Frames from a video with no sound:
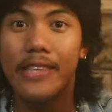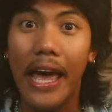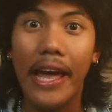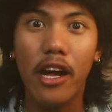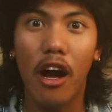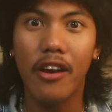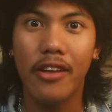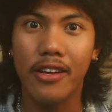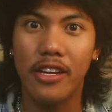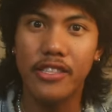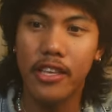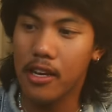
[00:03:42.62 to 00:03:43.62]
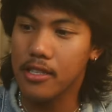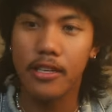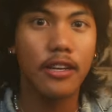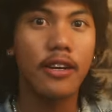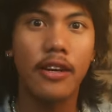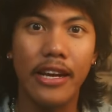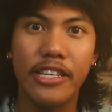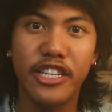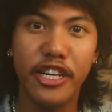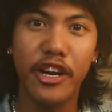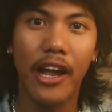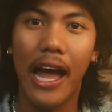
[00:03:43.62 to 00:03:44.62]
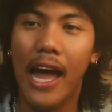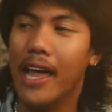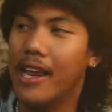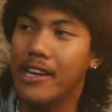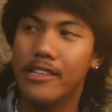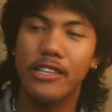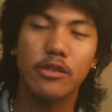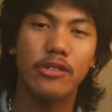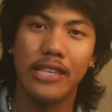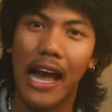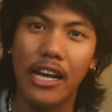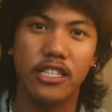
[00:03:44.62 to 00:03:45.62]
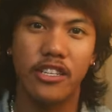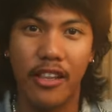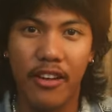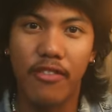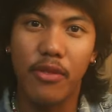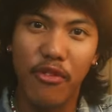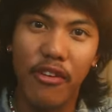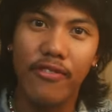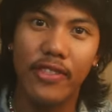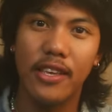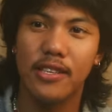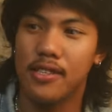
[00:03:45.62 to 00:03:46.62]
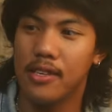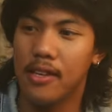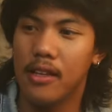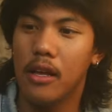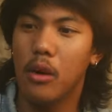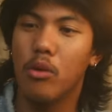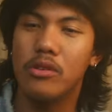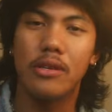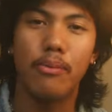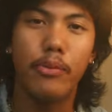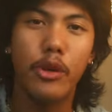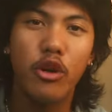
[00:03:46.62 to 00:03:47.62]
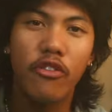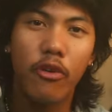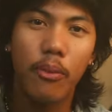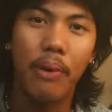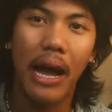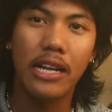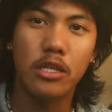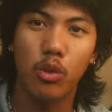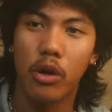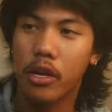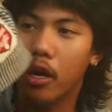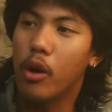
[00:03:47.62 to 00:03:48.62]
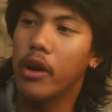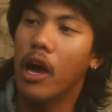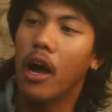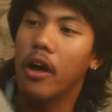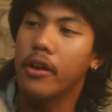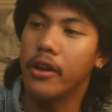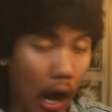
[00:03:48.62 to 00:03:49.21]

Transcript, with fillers: take on a conductor engineer hat, and then this one's actually like from the 50s with some beautiful patchwork going on.